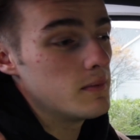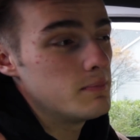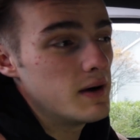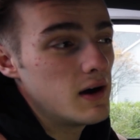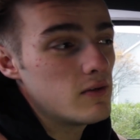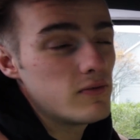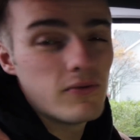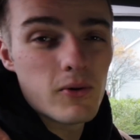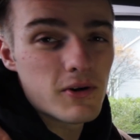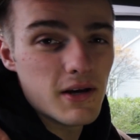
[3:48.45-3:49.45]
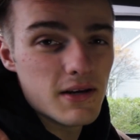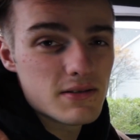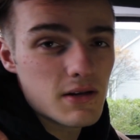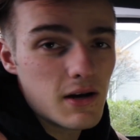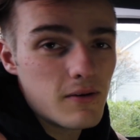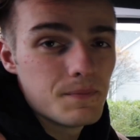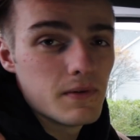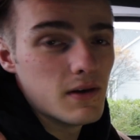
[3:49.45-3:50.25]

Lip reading: about 4 days now,